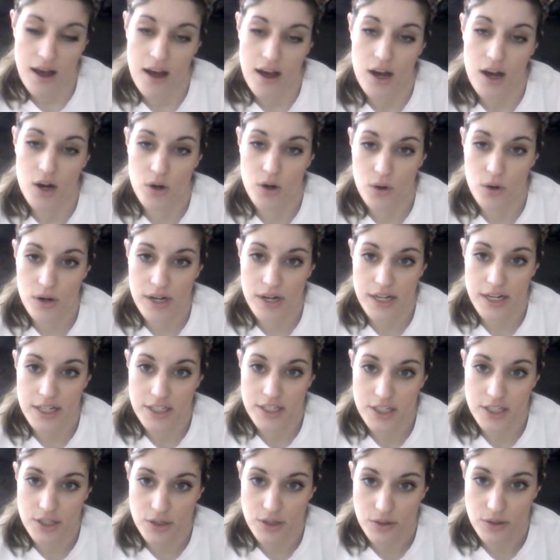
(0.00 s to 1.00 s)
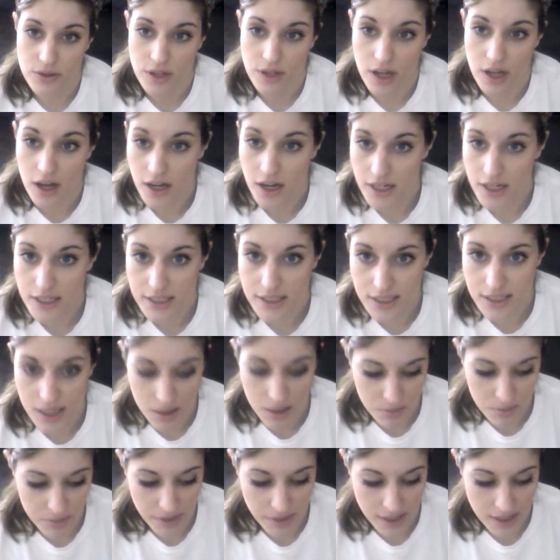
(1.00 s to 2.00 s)
According to the Honest
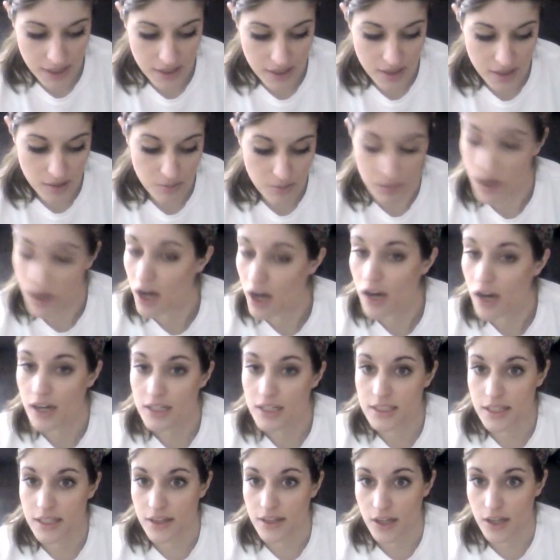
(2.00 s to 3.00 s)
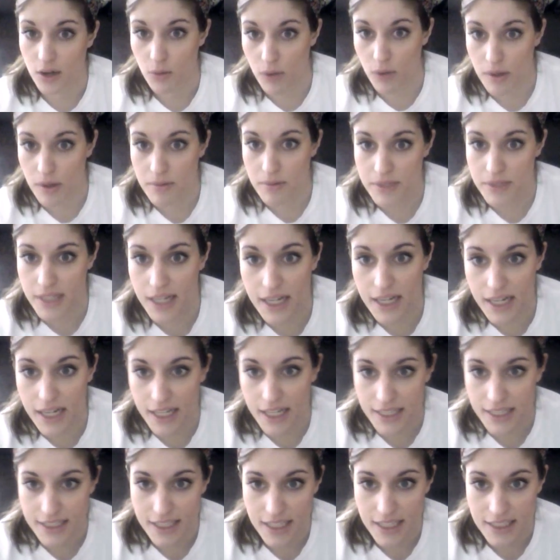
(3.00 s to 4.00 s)
Company box and their website,
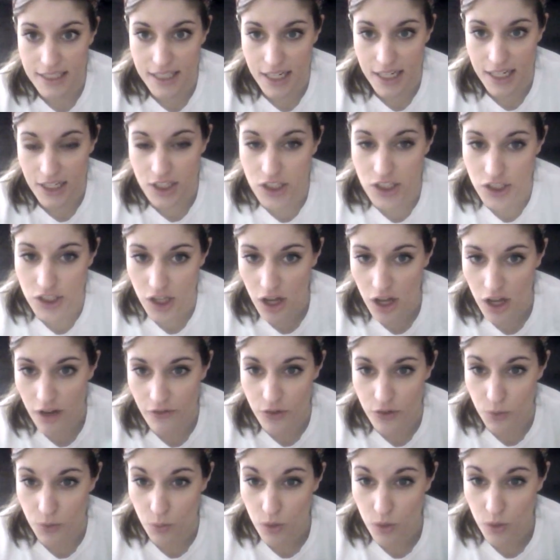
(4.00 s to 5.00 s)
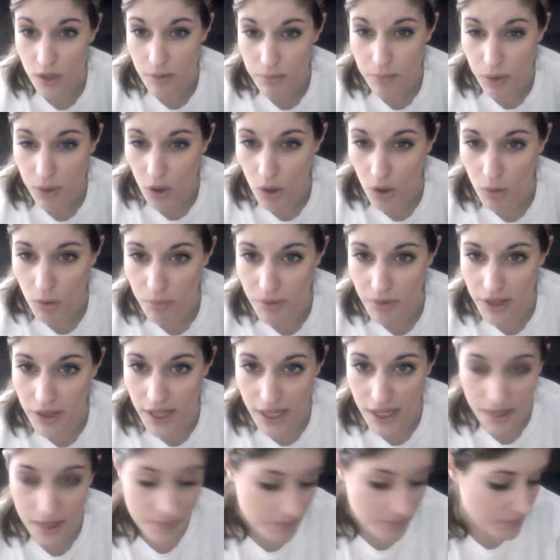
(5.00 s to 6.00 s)
it says that it's soft wood pulp
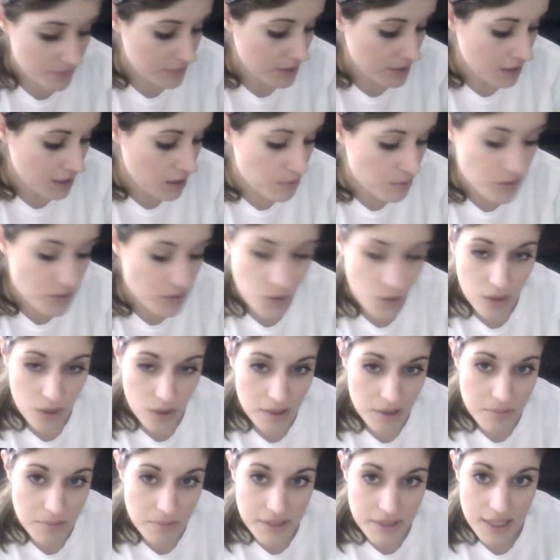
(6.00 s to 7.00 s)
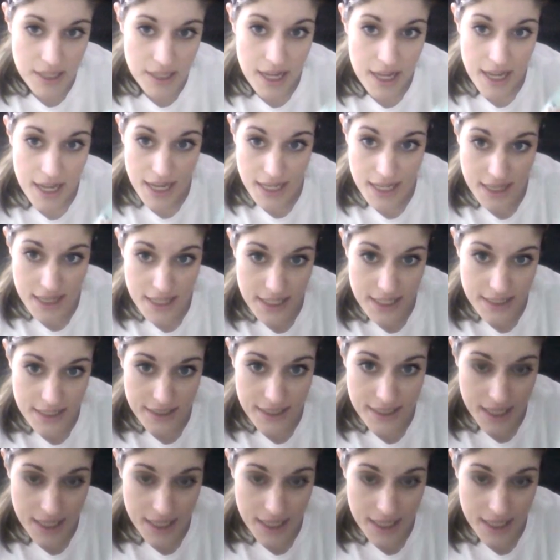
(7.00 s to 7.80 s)
that absorbs in these